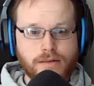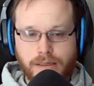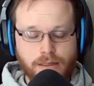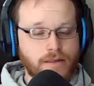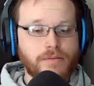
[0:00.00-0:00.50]

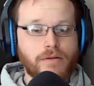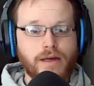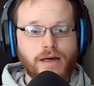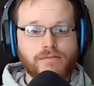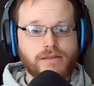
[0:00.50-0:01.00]
and in the
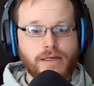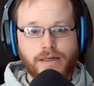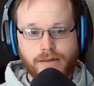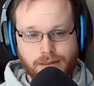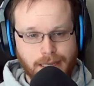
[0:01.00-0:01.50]
playoffs.
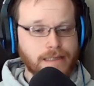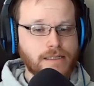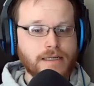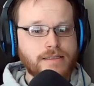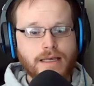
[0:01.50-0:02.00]
And as
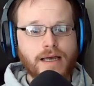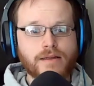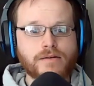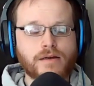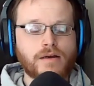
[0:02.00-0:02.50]
I said,